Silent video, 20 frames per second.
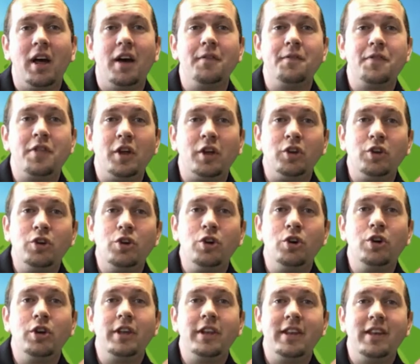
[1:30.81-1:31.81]
of the
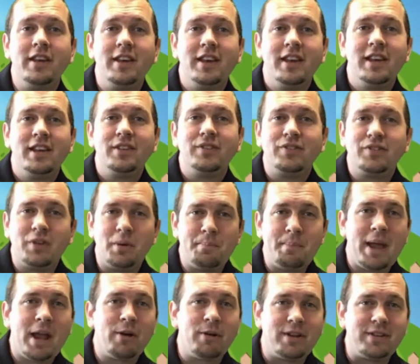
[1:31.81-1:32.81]
Good
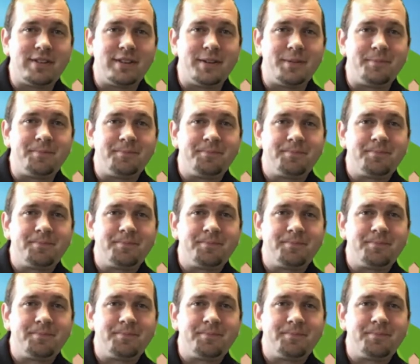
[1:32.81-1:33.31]
Samaritan.